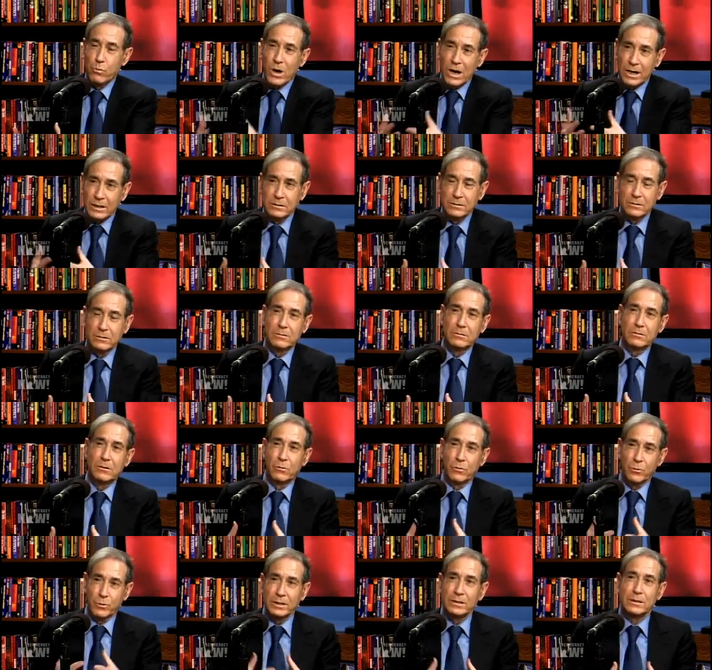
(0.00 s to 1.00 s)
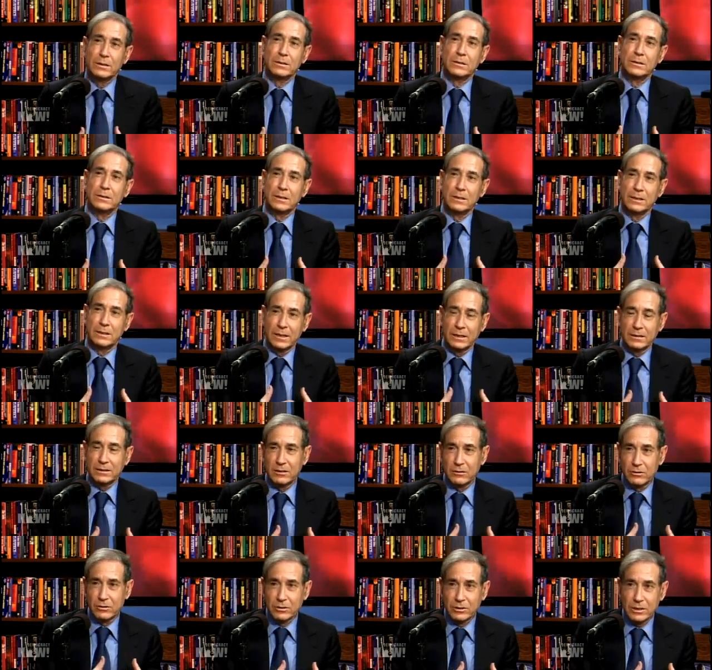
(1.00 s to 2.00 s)
won already in
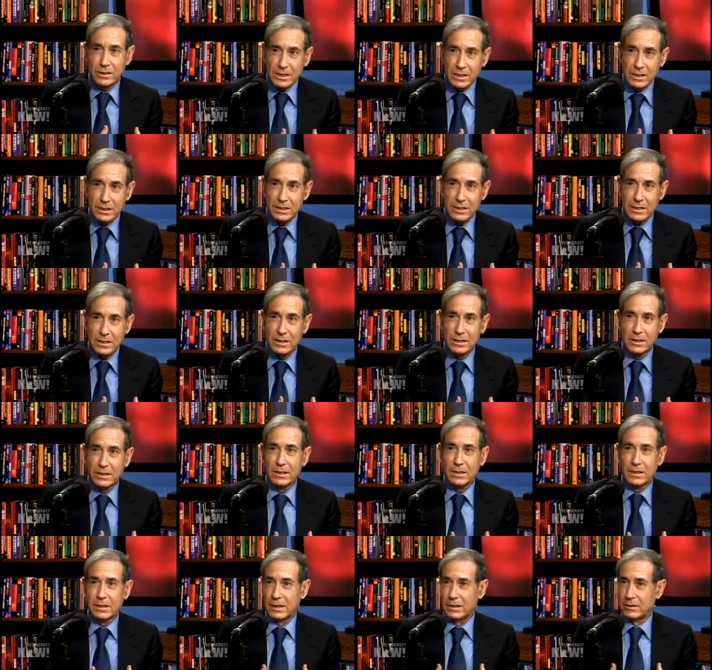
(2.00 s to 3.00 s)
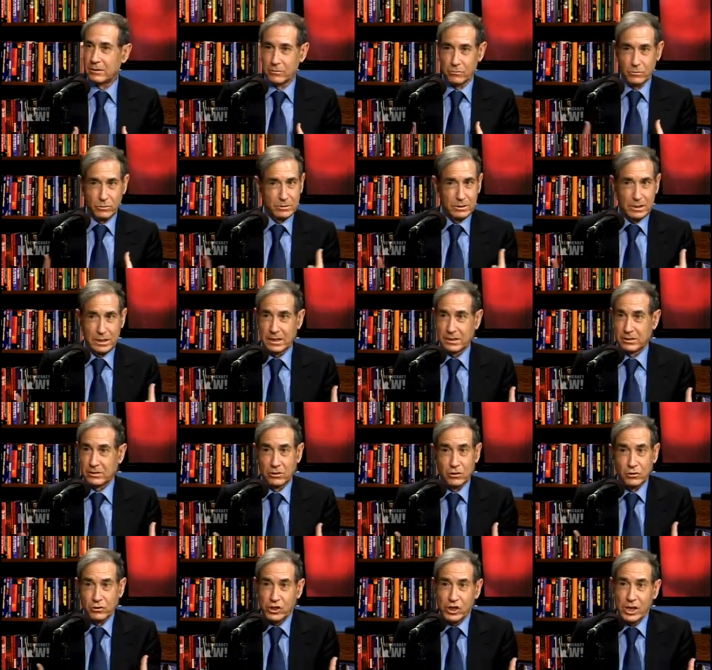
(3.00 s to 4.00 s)
1936, and they
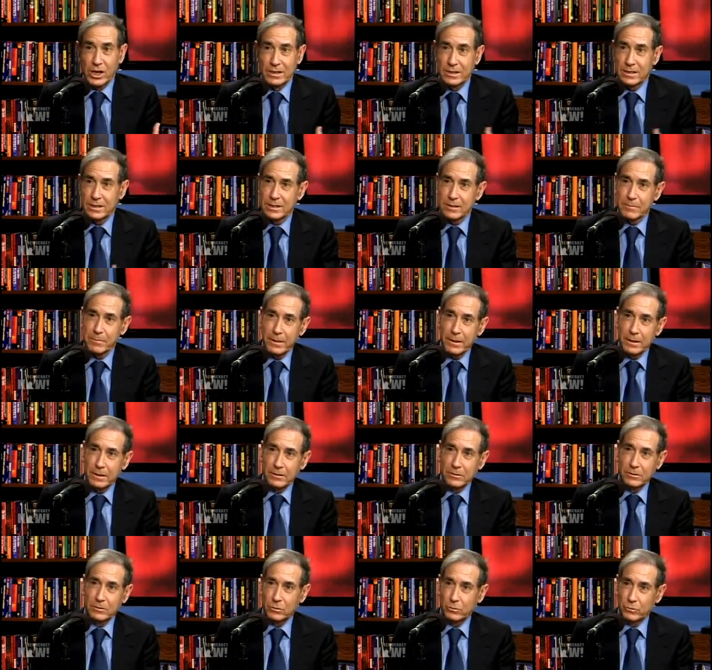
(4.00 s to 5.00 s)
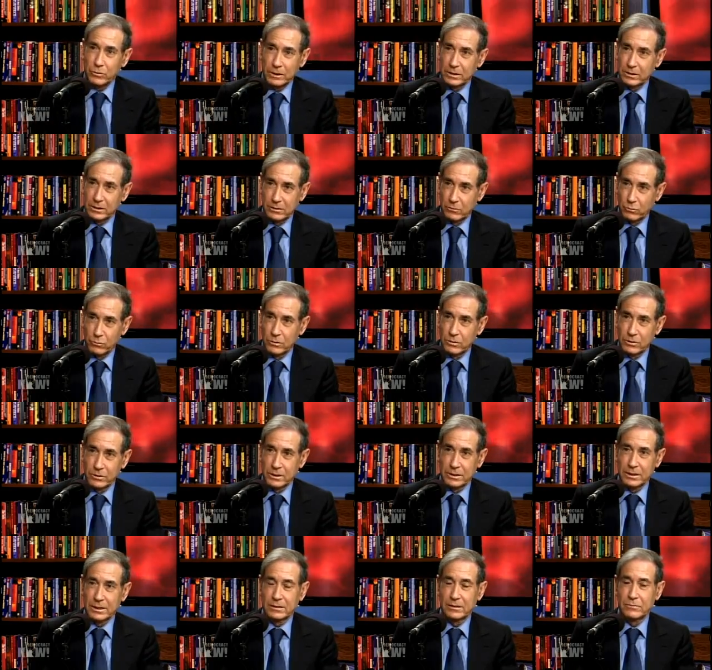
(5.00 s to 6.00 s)
had no chance to win the
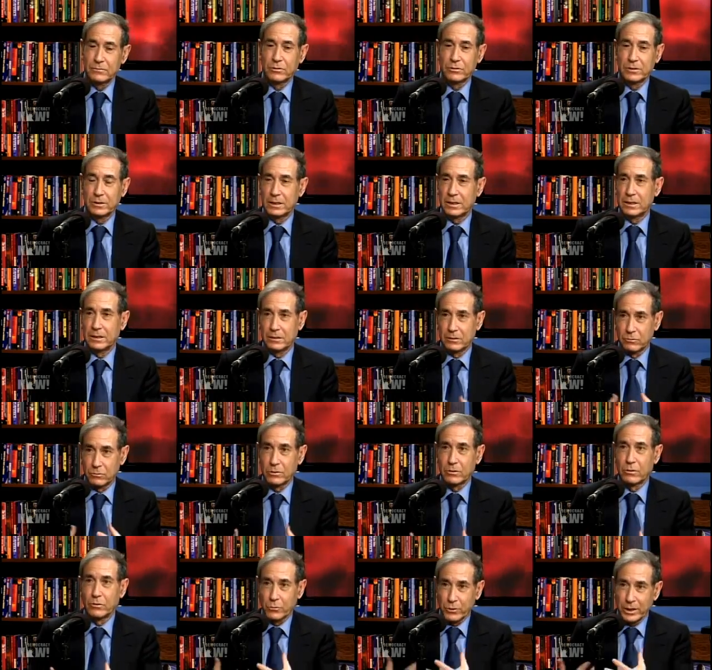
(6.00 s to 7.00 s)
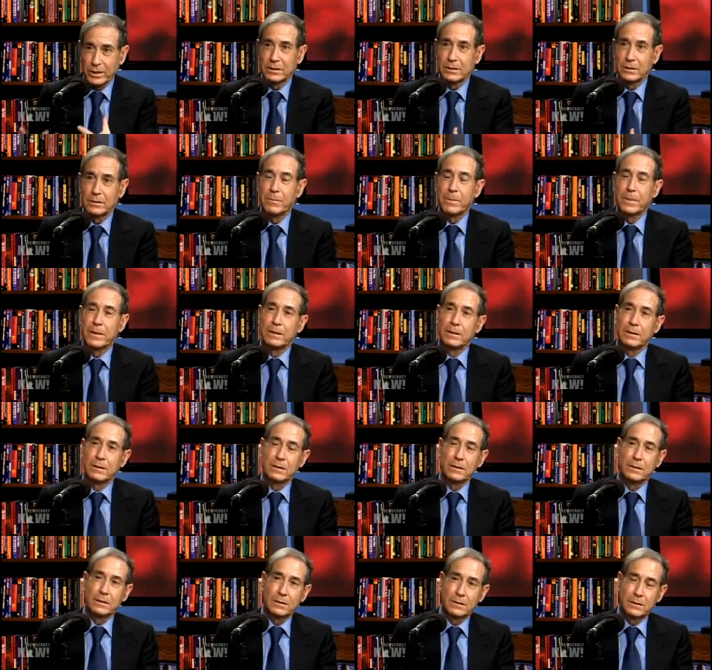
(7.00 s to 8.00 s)
war in 1948. They were already
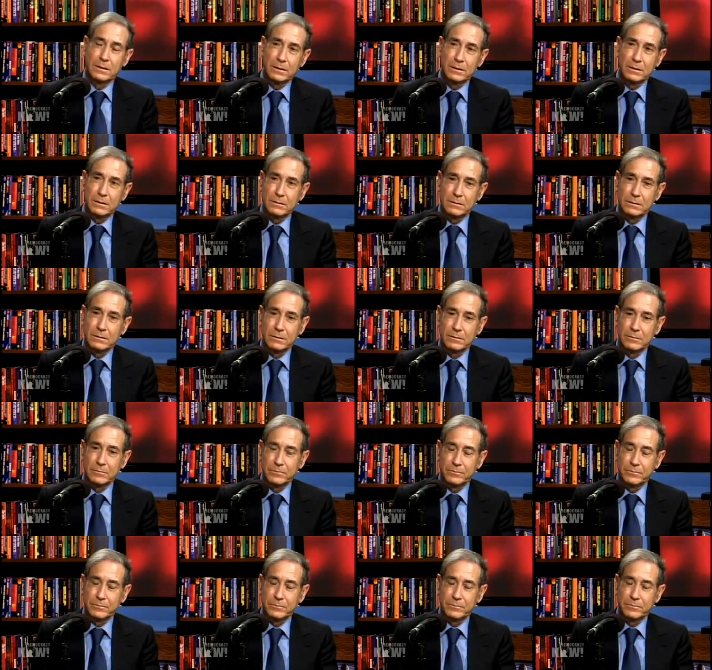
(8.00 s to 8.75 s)
a